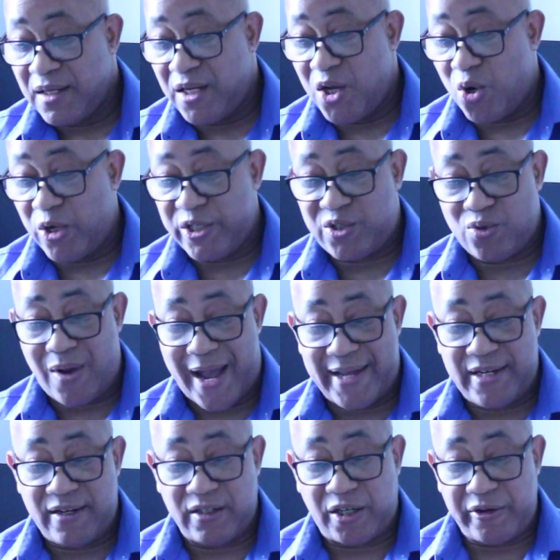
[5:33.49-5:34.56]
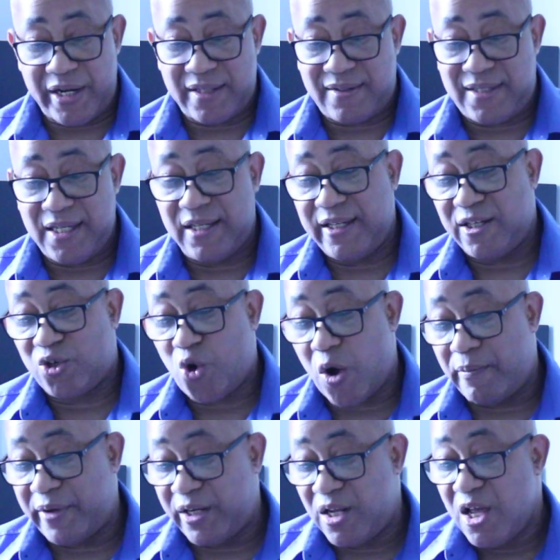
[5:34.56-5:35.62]
They also had a great deal in
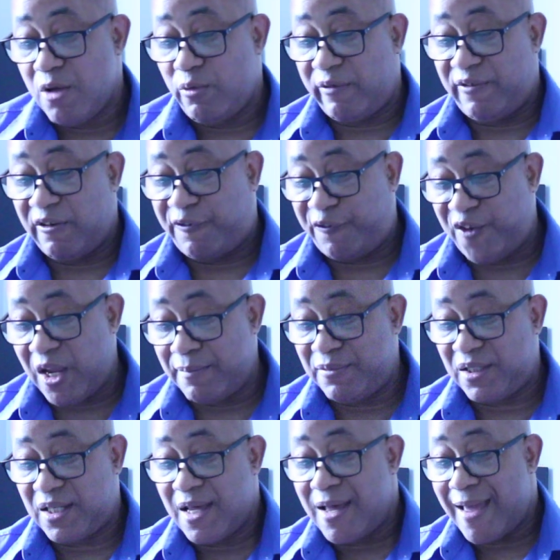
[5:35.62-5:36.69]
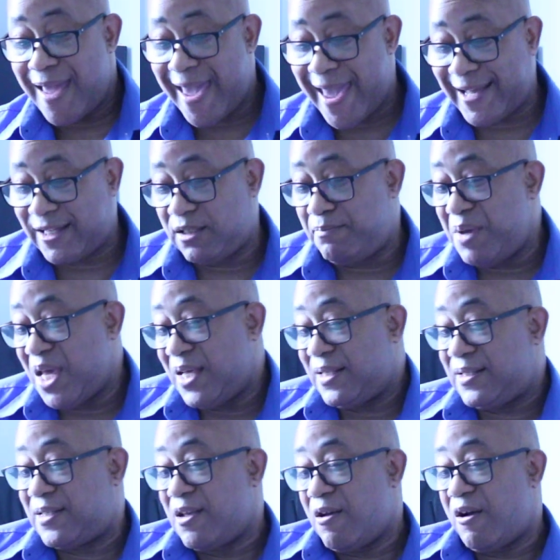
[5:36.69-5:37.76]
common with the famed
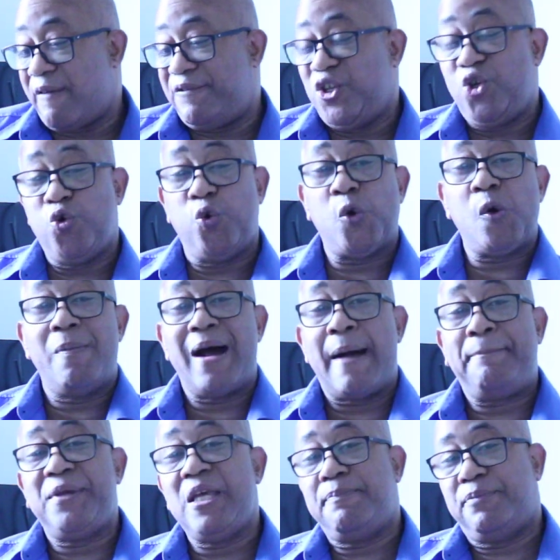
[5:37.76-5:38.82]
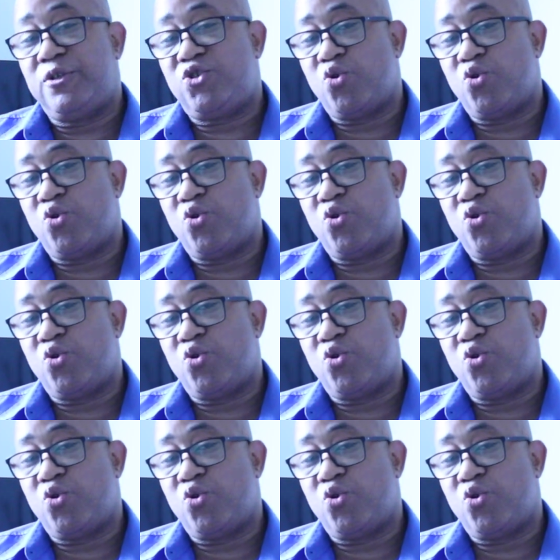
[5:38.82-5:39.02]
Egbe's of the Yoruba people.